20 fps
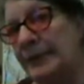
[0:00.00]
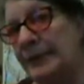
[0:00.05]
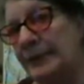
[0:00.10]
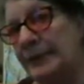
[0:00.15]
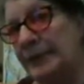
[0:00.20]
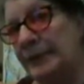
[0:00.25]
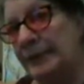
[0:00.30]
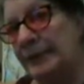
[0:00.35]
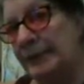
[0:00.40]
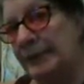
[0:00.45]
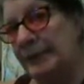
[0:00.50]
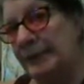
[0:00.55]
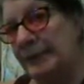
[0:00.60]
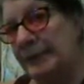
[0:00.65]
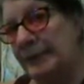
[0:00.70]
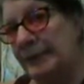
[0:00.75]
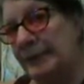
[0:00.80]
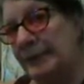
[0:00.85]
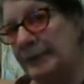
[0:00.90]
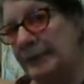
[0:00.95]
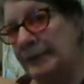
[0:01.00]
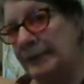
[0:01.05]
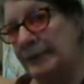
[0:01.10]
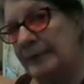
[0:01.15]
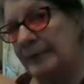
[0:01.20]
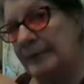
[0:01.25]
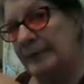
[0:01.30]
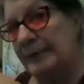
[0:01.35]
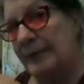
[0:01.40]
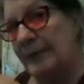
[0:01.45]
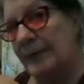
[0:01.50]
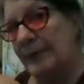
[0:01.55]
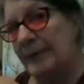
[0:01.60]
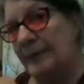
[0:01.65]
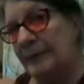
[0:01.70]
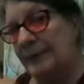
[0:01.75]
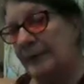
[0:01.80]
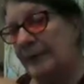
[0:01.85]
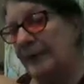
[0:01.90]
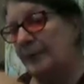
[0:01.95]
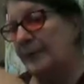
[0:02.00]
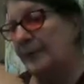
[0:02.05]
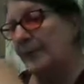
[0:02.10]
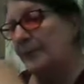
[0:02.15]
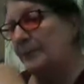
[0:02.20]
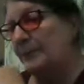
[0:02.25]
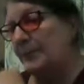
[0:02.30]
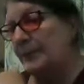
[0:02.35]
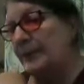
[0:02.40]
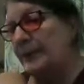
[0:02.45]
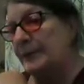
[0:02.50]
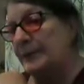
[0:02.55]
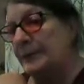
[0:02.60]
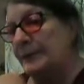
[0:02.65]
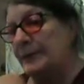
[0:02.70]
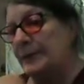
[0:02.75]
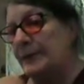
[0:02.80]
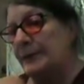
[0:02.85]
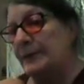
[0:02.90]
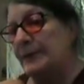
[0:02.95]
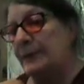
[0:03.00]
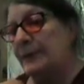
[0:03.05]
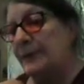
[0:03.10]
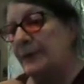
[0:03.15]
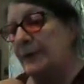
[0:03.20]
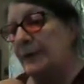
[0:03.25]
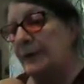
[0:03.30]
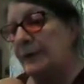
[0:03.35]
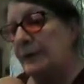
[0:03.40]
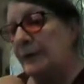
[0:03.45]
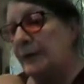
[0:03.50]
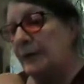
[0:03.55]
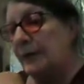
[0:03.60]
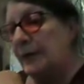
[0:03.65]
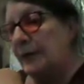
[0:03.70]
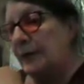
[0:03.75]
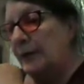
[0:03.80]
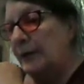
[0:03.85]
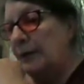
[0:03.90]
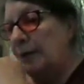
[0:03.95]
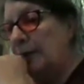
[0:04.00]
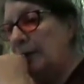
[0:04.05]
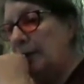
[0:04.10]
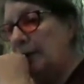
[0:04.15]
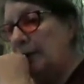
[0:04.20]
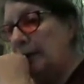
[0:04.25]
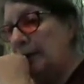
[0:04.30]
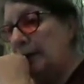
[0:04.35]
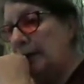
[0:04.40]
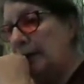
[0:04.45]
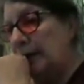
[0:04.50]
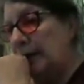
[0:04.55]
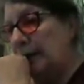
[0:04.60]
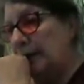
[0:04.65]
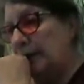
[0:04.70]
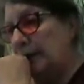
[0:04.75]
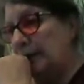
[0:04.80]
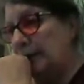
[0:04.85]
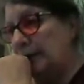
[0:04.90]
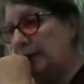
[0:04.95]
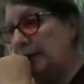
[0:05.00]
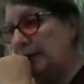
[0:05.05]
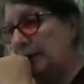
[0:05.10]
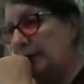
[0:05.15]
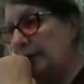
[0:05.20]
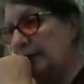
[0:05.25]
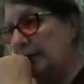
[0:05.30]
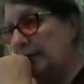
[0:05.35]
in the holes that have been punched into it. Uh,